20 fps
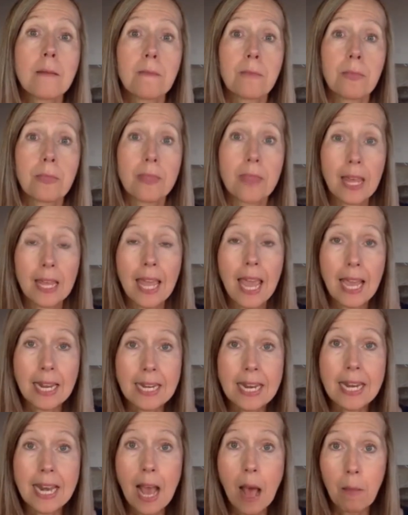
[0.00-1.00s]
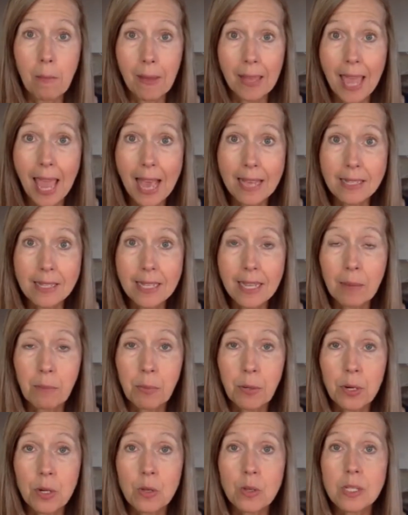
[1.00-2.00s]
the Candida albicans can
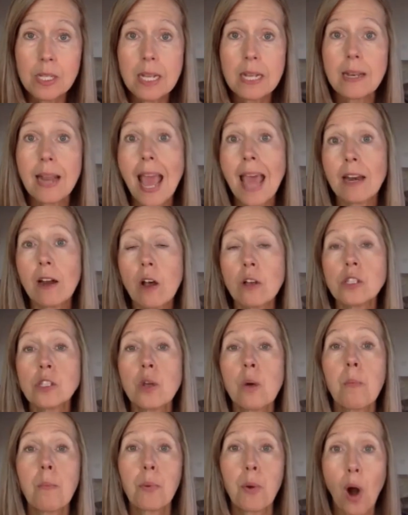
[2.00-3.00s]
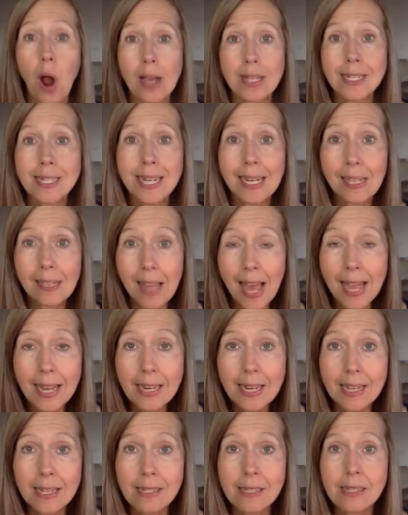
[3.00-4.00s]
produce it, and also
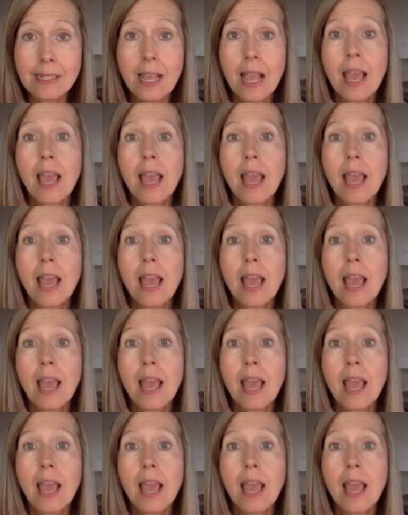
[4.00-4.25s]
prostaglandins.